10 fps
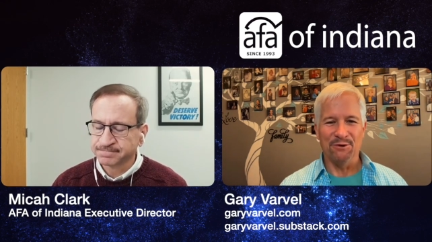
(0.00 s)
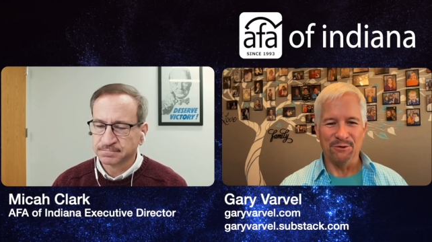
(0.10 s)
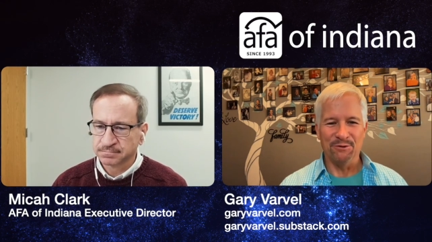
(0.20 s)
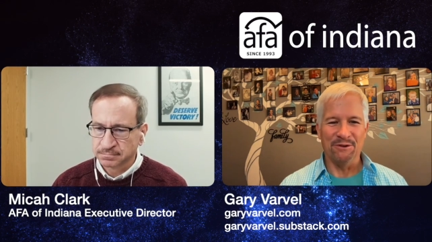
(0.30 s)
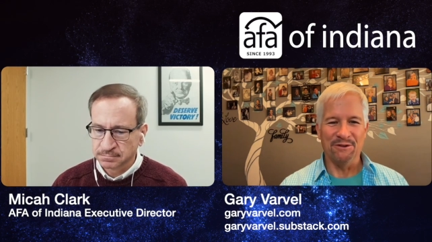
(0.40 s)
Speaker 1: mm-hmm.
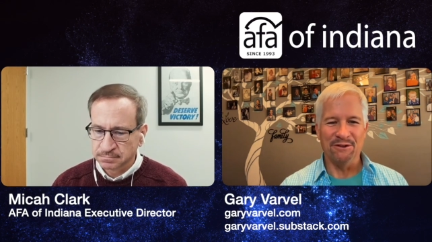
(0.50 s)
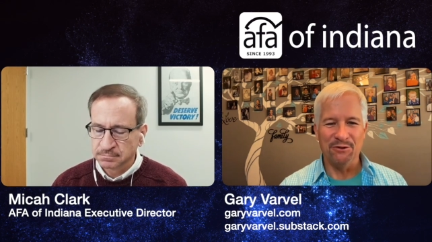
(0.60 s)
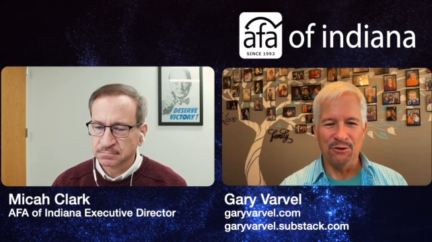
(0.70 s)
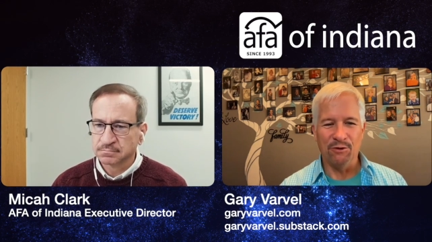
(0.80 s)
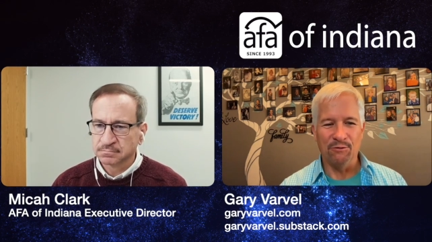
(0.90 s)
who uh,
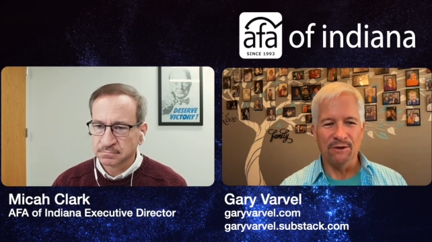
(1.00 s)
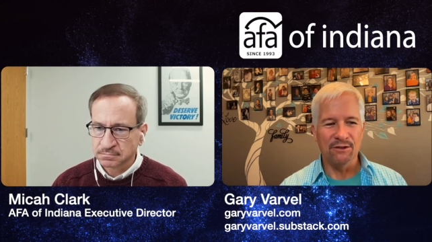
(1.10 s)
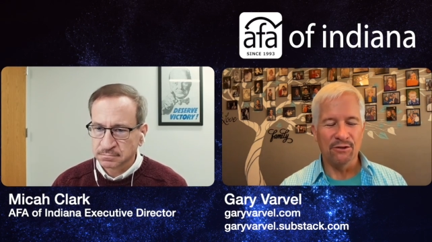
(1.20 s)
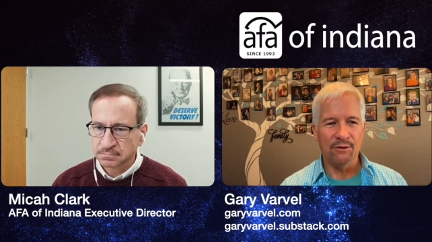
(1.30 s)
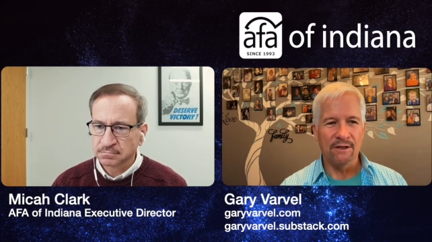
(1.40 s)
do what we
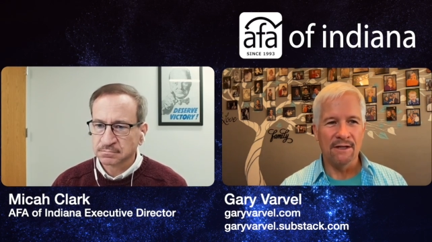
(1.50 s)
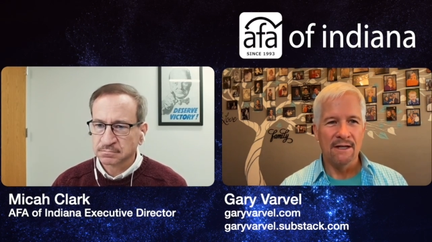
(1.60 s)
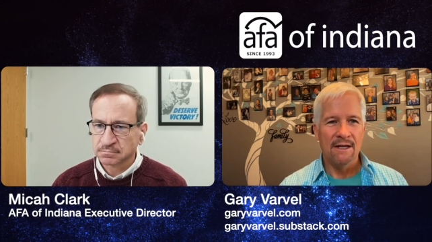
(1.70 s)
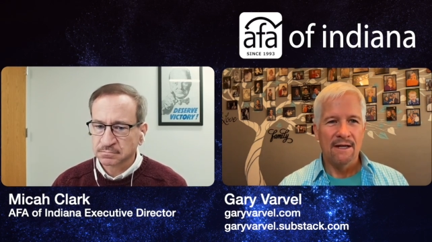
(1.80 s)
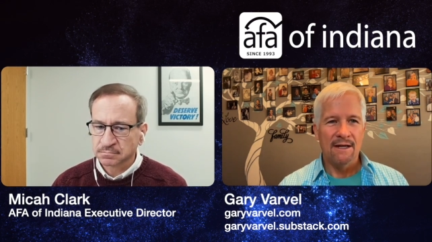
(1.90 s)
do, and
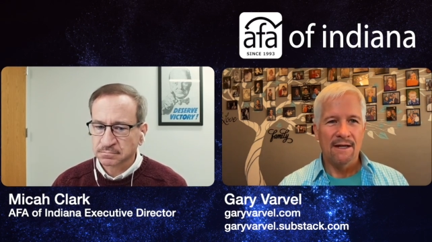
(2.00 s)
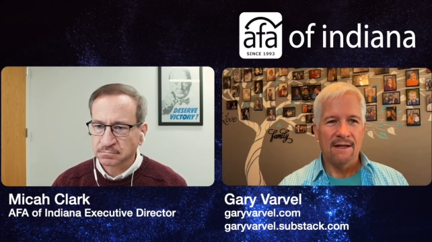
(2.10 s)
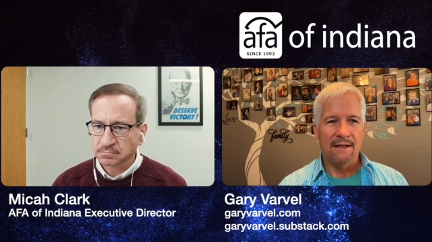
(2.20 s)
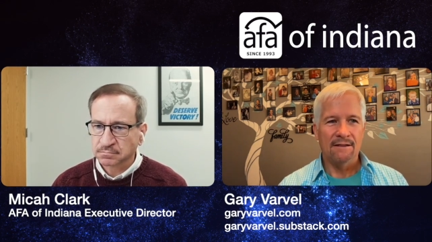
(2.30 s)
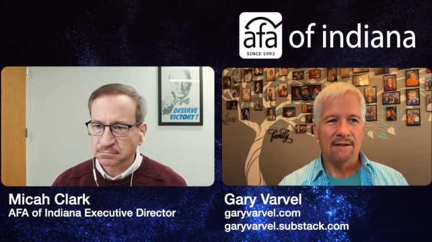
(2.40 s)

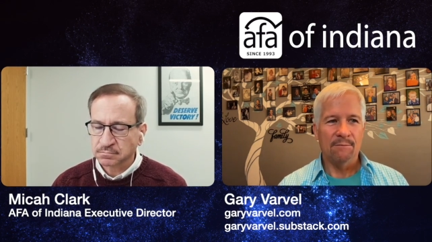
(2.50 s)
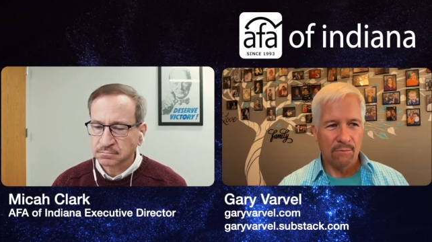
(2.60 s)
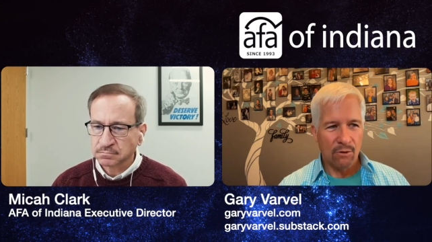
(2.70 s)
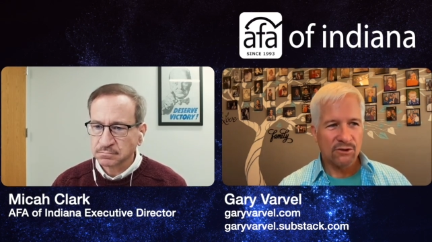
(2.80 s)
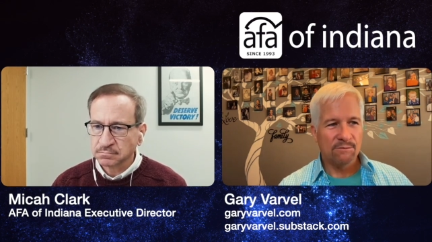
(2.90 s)
and and
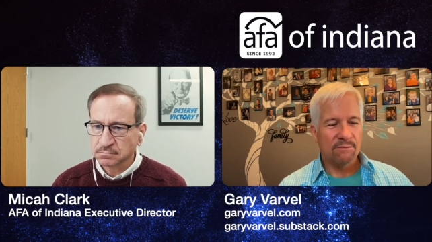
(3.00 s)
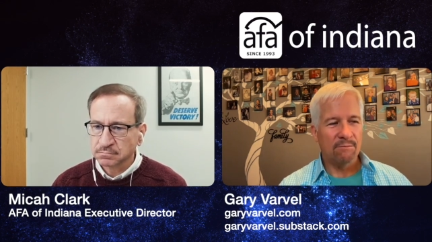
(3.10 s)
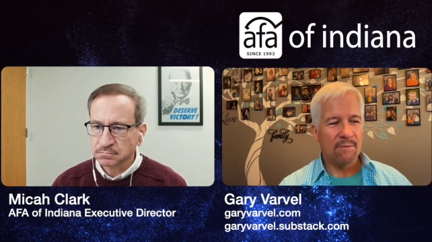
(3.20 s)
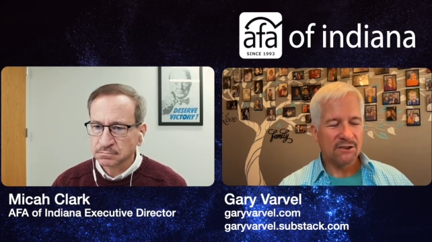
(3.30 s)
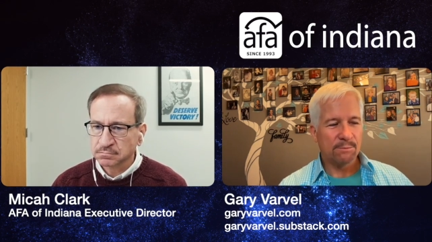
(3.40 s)
Mark's
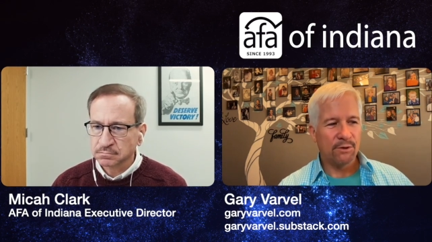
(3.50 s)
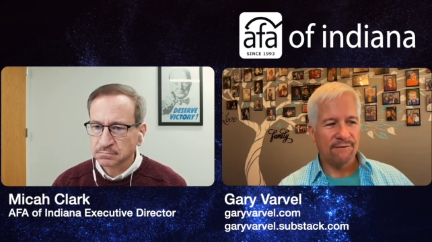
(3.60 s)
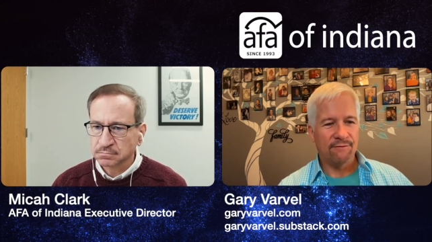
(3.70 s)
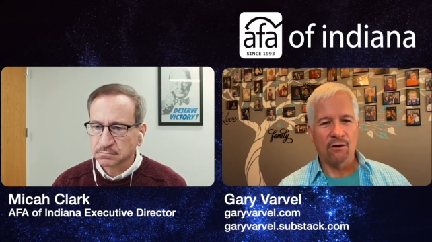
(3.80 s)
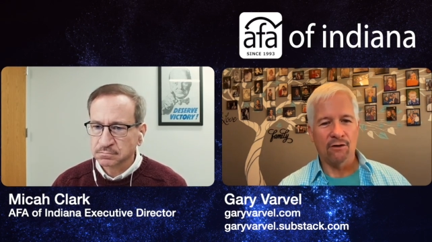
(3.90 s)
Mike's
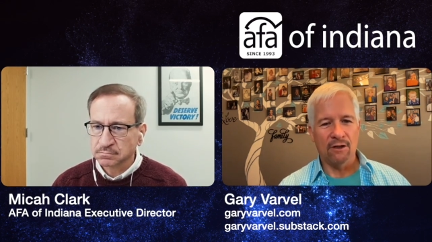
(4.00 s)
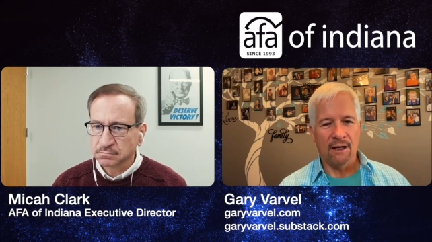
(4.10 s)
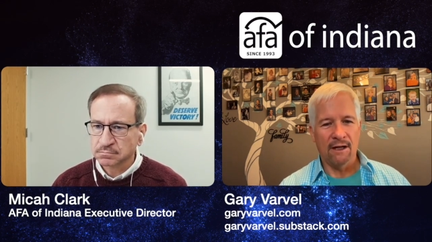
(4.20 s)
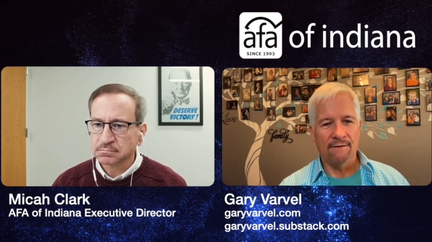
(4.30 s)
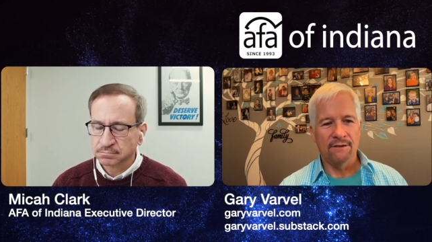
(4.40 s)
pretty far
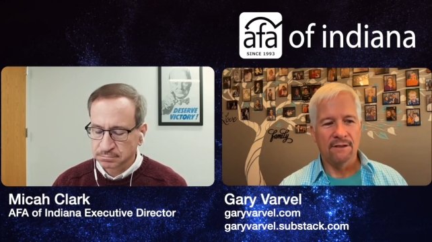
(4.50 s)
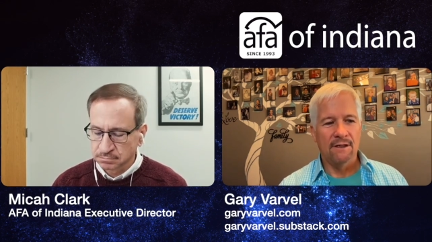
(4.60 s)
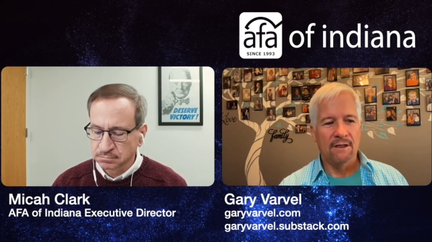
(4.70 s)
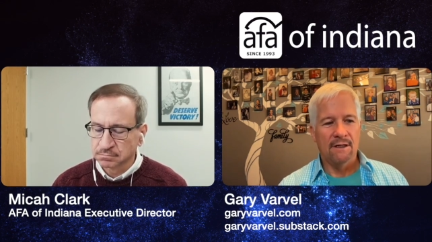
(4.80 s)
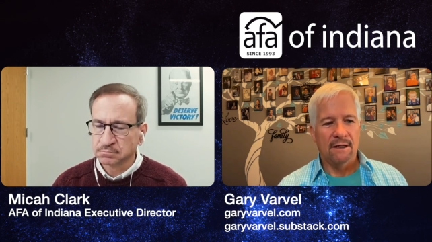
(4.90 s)
left,
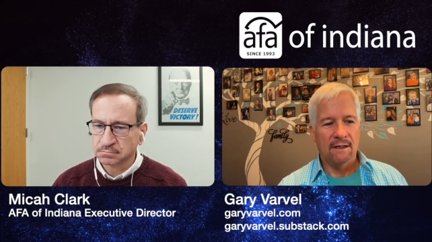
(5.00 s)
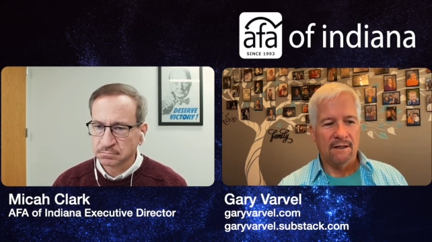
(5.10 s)
mm-hmm.